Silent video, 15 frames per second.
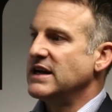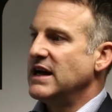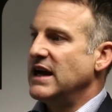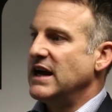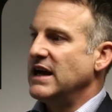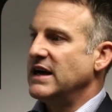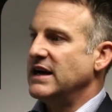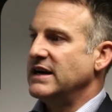
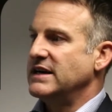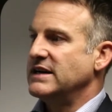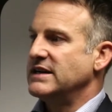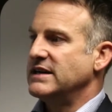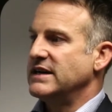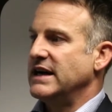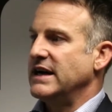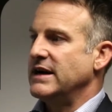
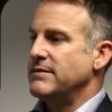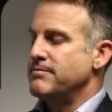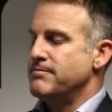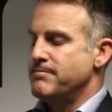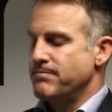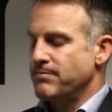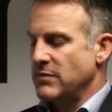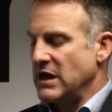
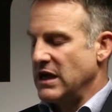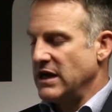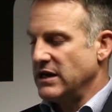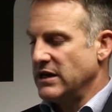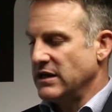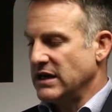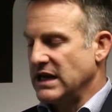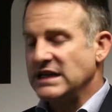
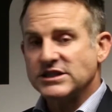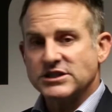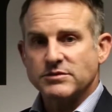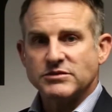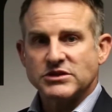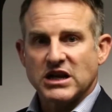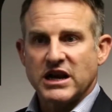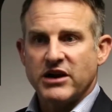
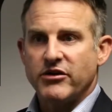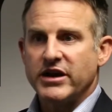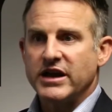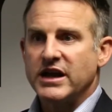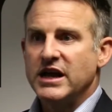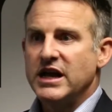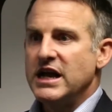customs clearing